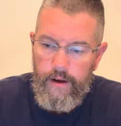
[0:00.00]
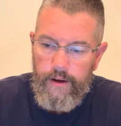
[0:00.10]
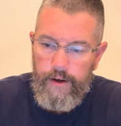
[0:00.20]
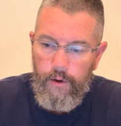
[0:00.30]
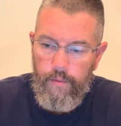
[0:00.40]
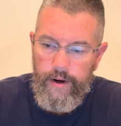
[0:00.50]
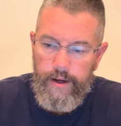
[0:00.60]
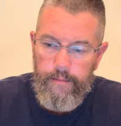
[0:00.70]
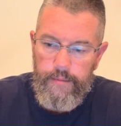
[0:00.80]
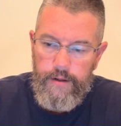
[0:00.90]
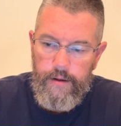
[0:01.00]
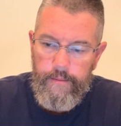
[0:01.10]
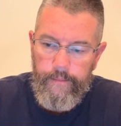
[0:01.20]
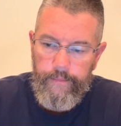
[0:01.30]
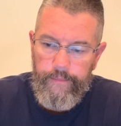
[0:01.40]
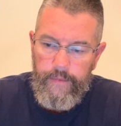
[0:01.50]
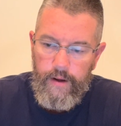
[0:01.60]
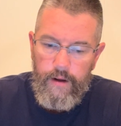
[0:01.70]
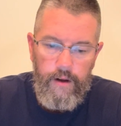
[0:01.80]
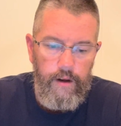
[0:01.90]
Your ribs.
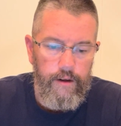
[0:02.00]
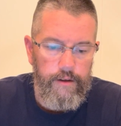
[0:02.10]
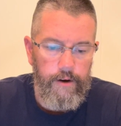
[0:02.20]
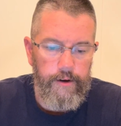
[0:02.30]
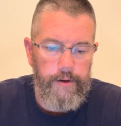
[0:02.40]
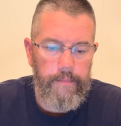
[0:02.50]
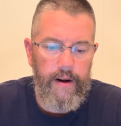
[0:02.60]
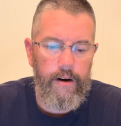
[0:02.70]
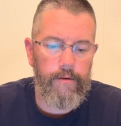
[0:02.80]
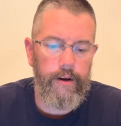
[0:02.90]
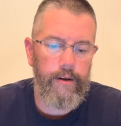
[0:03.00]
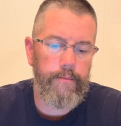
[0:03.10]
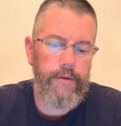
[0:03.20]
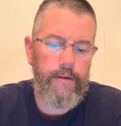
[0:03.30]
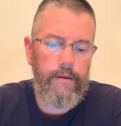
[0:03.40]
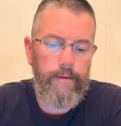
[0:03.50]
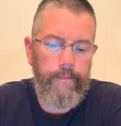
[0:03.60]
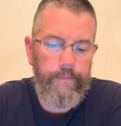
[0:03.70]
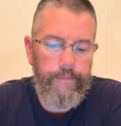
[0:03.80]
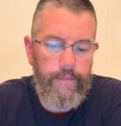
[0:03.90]
So your spare ribs
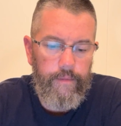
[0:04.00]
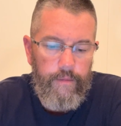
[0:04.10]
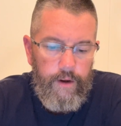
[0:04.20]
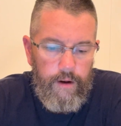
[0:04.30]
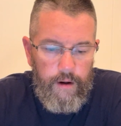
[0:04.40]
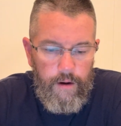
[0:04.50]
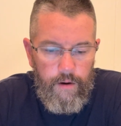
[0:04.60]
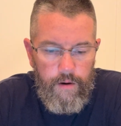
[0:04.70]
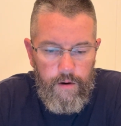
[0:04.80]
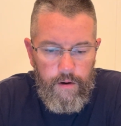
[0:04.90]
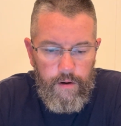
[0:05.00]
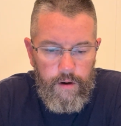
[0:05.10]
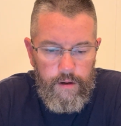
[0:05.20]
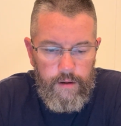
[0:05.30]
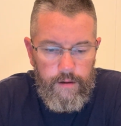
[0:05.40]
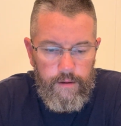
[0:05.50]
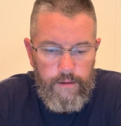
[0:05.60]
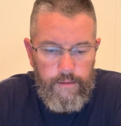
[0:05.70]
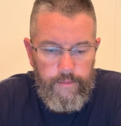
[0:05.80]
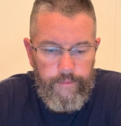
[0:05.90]
are
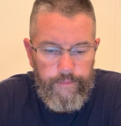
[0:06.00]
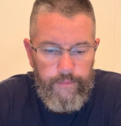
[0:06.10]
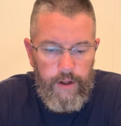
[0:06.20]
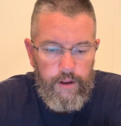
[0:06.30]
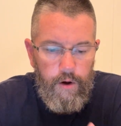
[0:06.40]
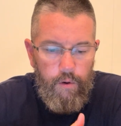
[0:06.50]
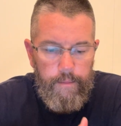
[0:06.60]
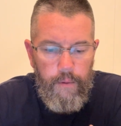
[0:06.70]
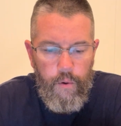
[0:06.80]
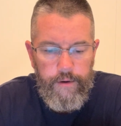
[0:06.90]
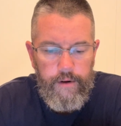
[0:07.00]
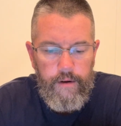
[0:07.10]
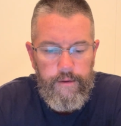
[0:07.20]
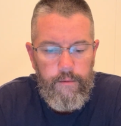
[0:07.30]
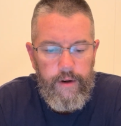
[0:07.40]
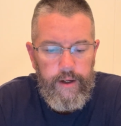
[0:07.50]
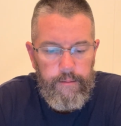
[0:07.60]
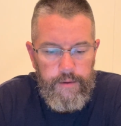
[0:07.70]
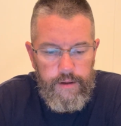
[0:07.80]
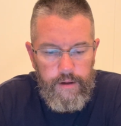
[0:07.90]
the lower portion of the
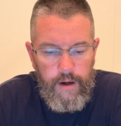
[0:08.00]
ribs.